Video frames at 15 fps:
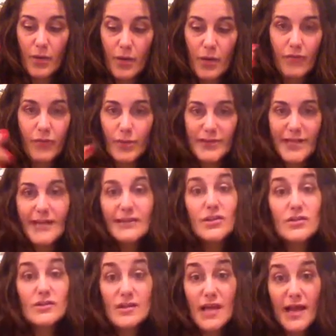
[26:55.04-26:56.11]
of what that
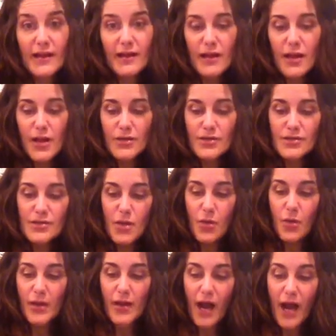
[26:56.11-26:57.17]
looks like. So
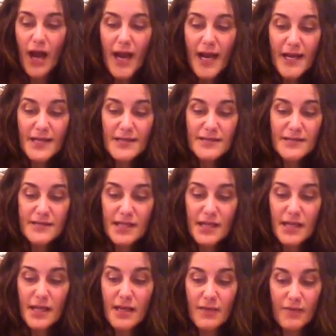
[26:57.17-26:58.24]
when I
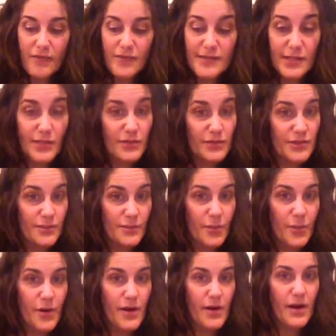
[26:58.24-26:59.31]
see physical
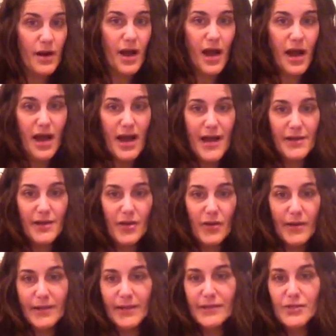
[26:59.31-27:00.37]
support, I know
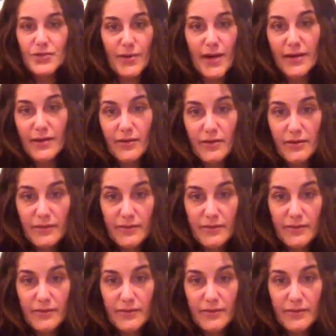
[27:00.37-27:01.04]
I need a trainer.